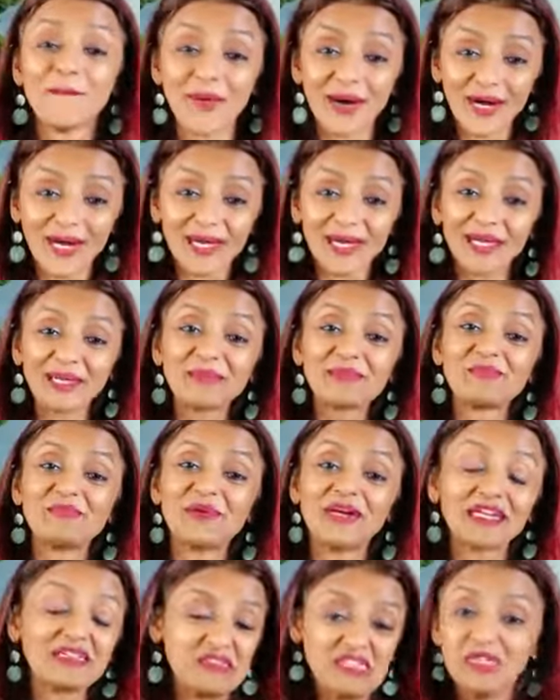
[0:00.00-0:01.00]

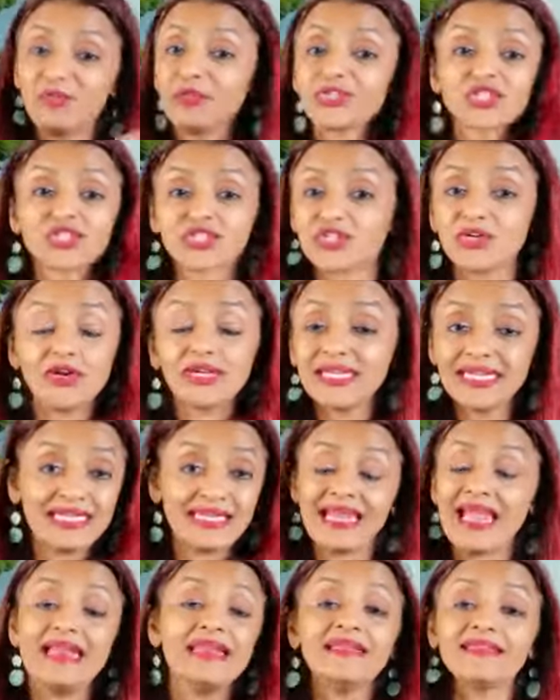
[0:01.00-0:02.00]
but but he will just not
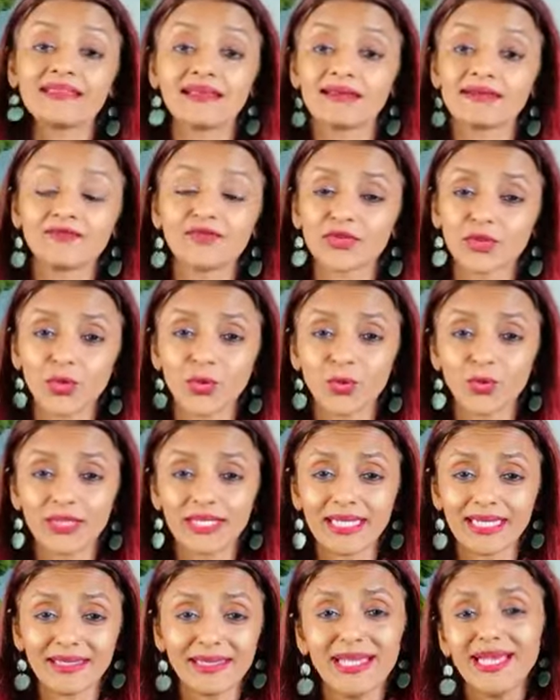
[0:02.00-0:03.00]
eat anything for the whole
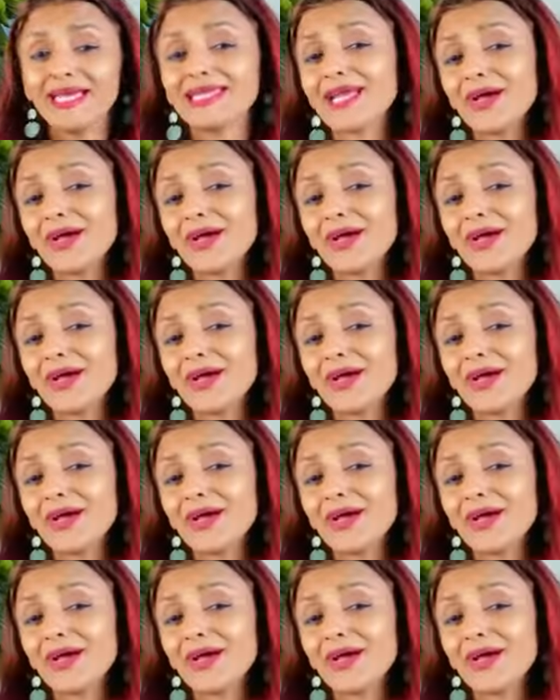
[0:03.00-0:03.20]
day.